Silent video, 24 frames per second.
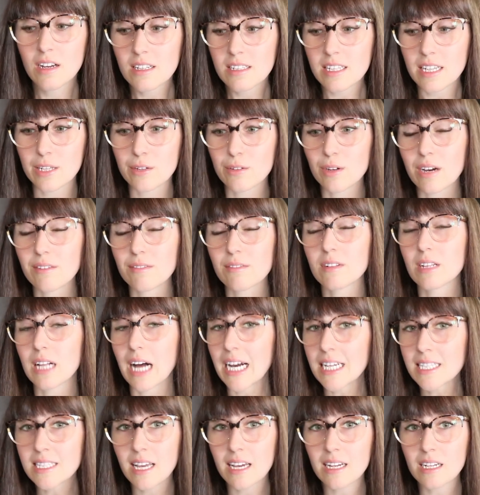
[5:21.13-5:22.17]
that you have
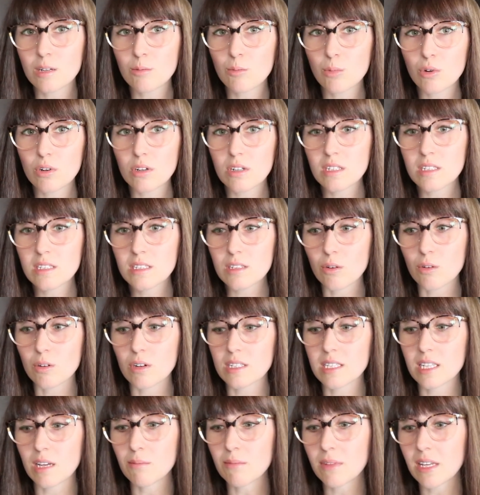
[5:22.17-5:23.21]
glass cutting boards or
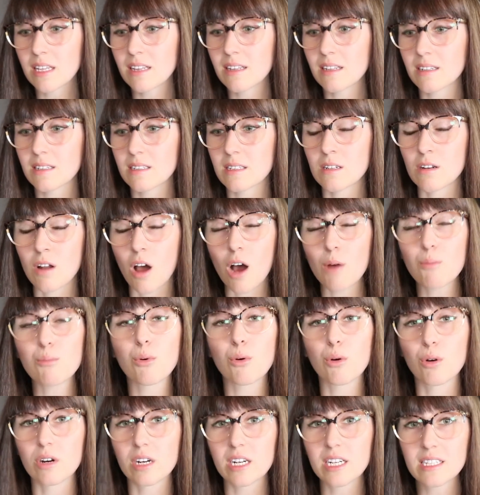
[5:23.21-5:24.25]
something that is not
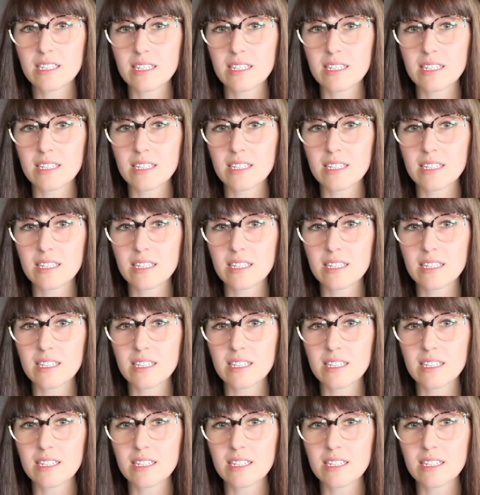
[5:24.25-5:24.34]
porous,